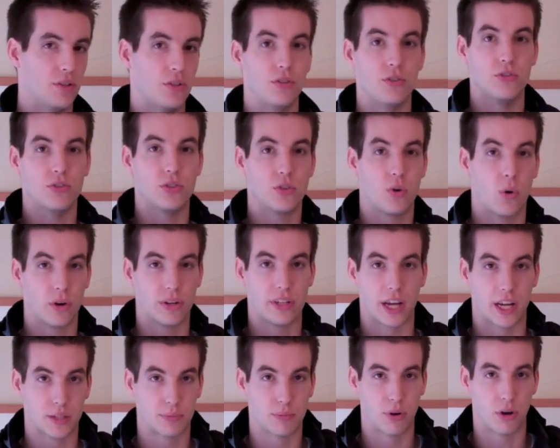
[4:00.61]
who use
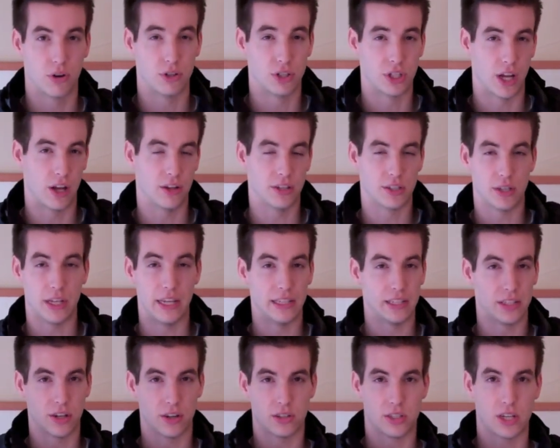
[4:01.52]
Gore-Tex Pro Shell.
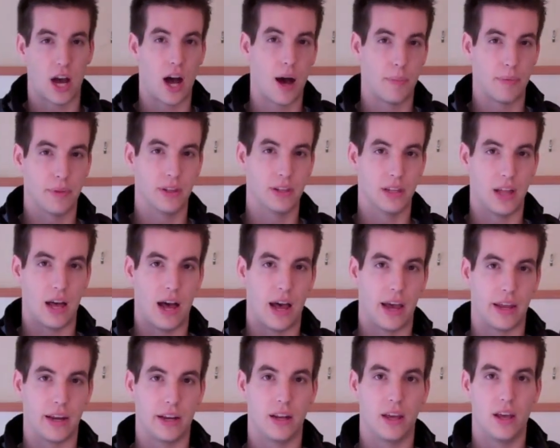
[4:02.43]
It's their top of the
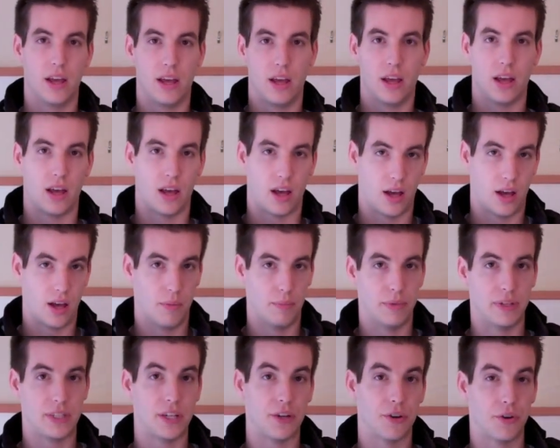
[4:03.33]
line
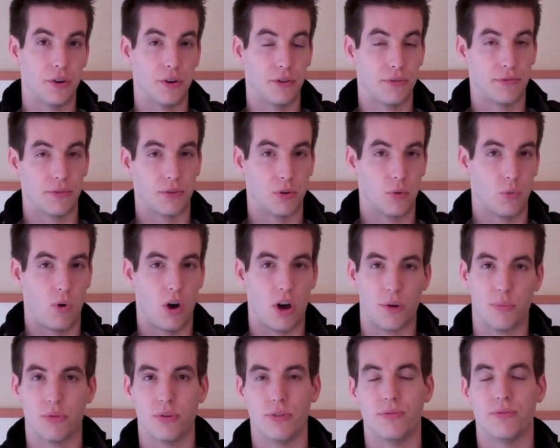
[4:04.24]
material for
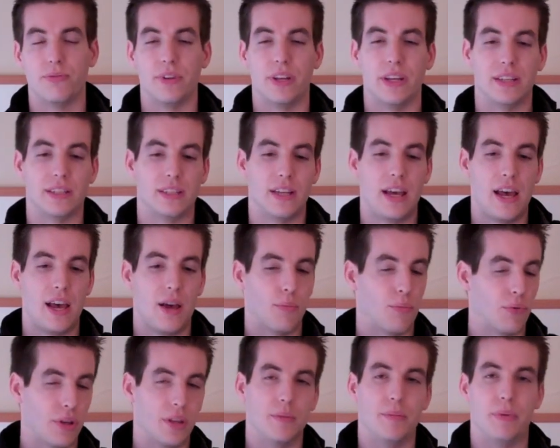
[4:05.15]
waterproofness,
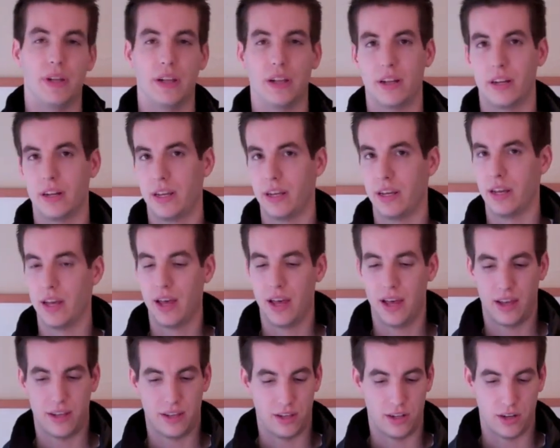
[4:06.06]
breathability,
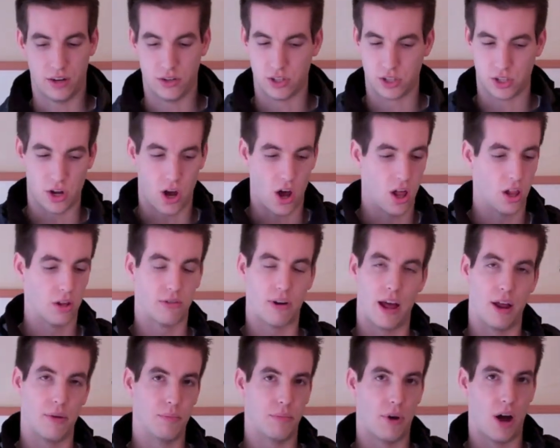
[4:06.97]
just all
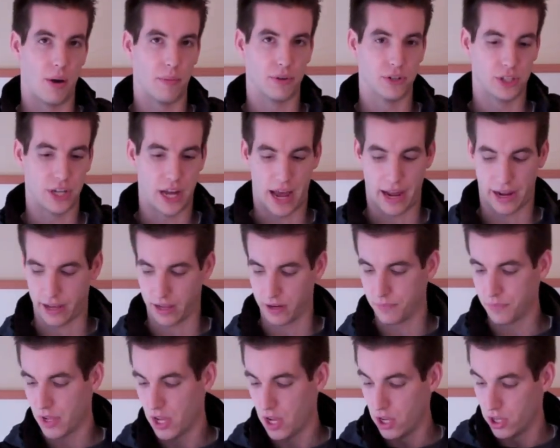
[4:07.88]
around bomber jacket.
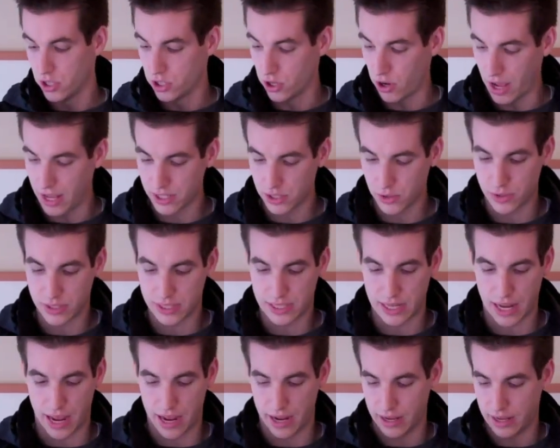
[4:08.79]
So as I was
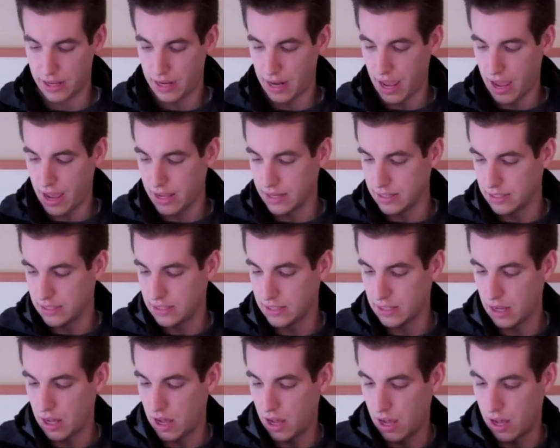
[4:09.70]
saying, it
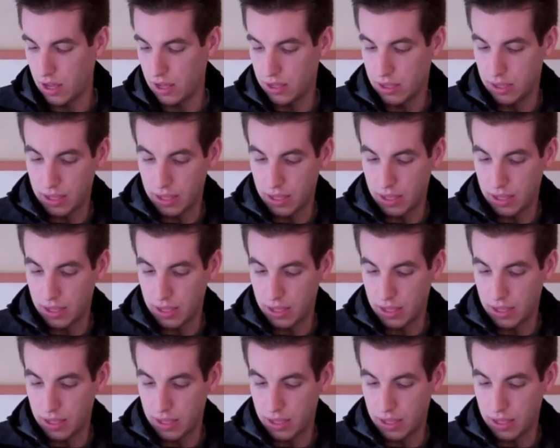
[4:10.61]
has a